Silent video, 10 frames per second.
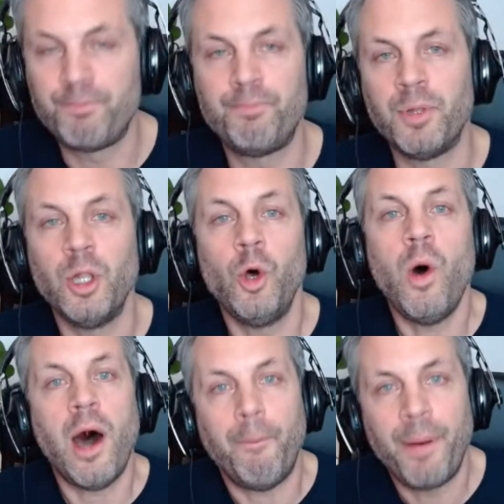blow
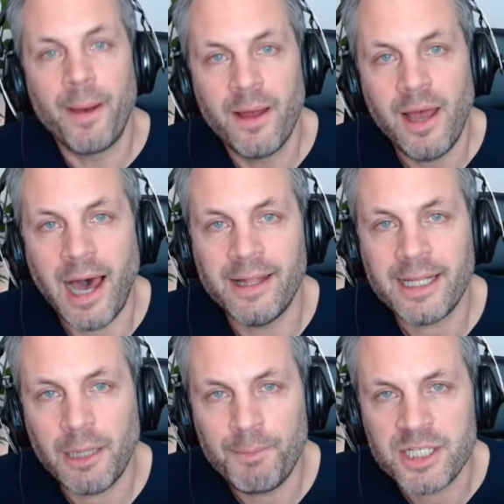up a
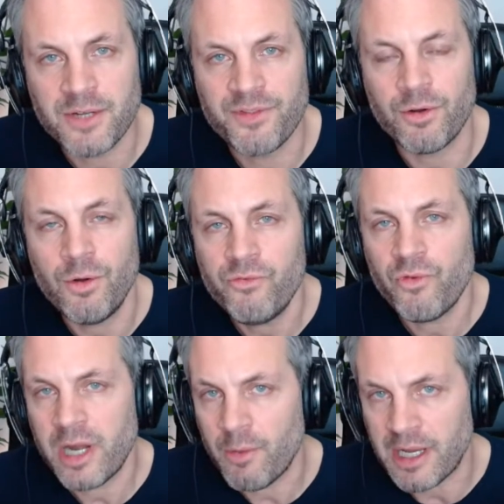little bit of their own
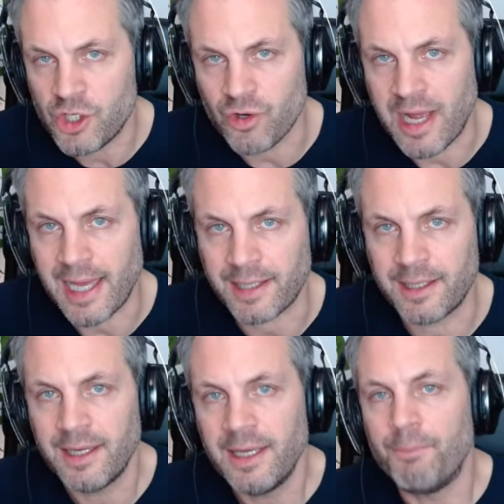railway track,
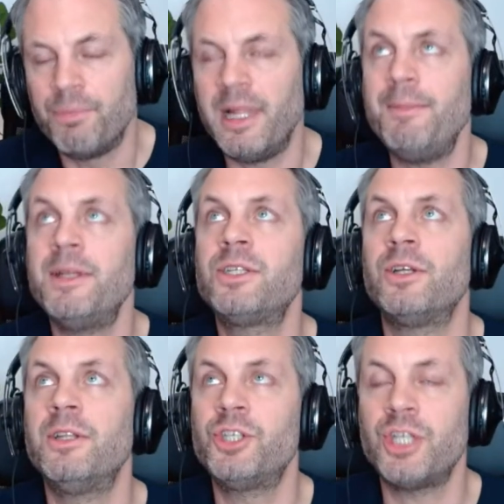blame it
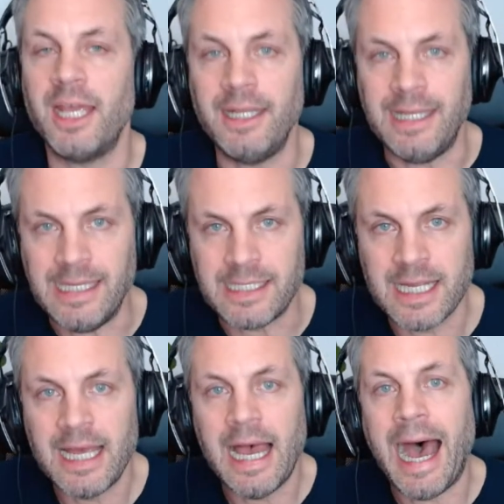on the Chinese
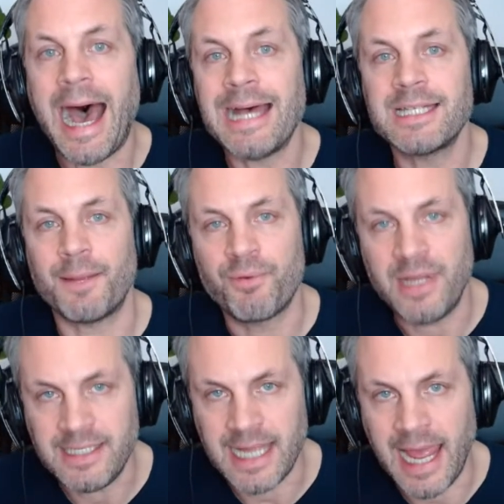as a
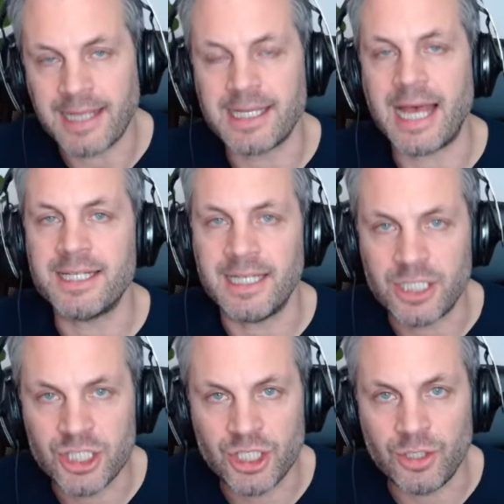pretext, as an
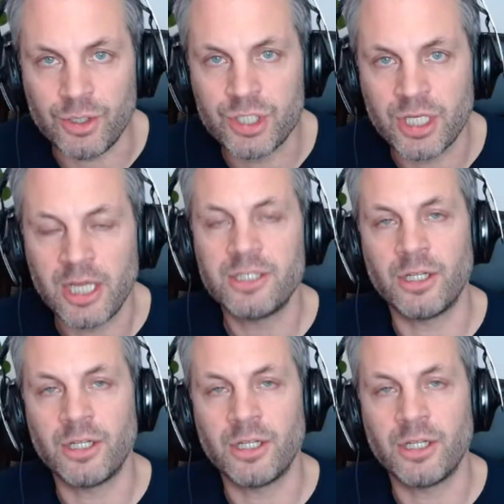excuse to